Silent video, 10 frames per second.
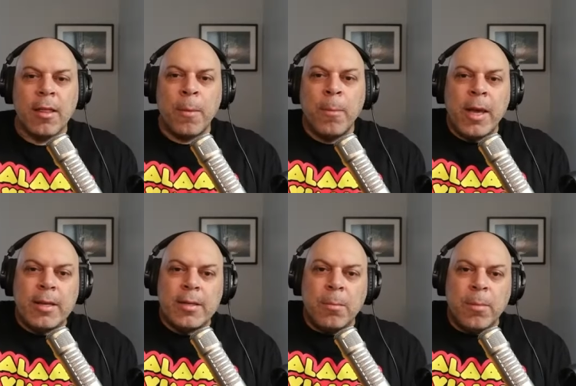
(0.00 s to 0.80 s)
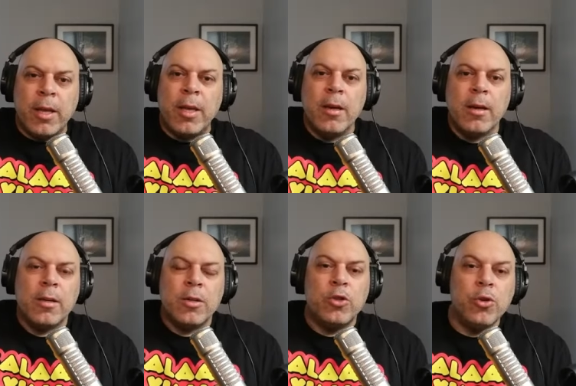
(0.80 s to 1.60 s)
that make somebody
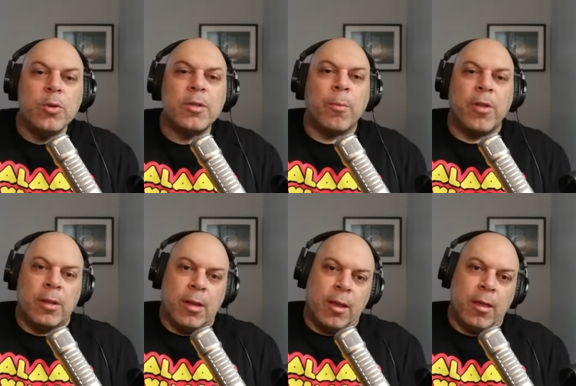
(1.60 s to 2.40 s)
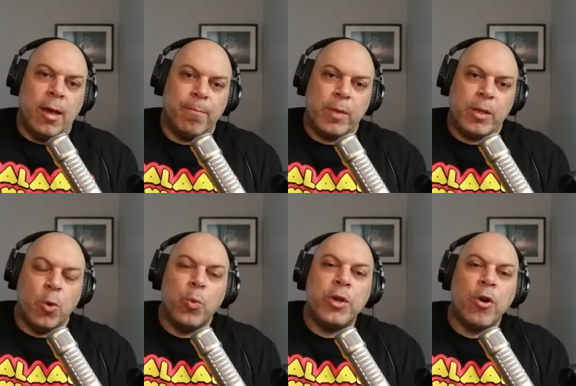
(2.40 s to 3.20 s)
do something like that
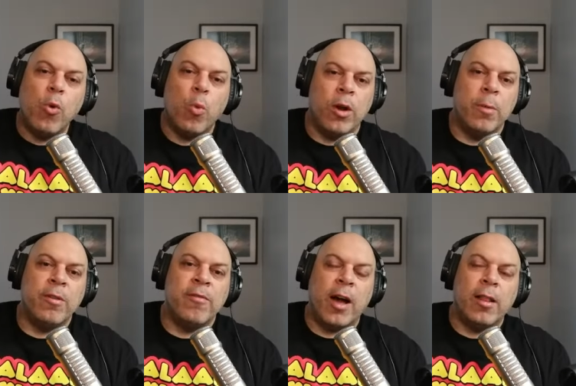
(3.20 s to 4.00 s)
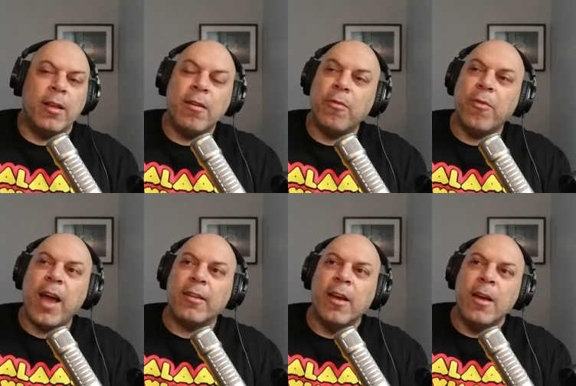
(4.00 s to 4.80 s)
so we don't want to be violent in
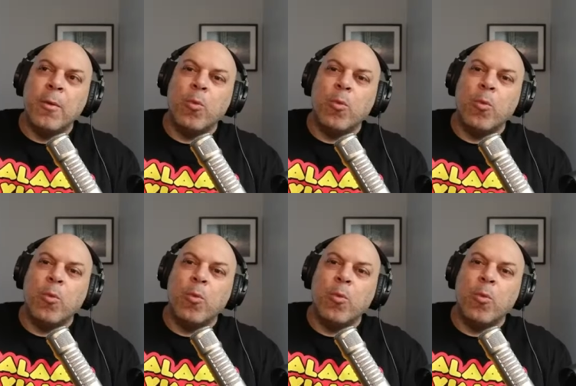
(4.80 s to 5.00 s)
fact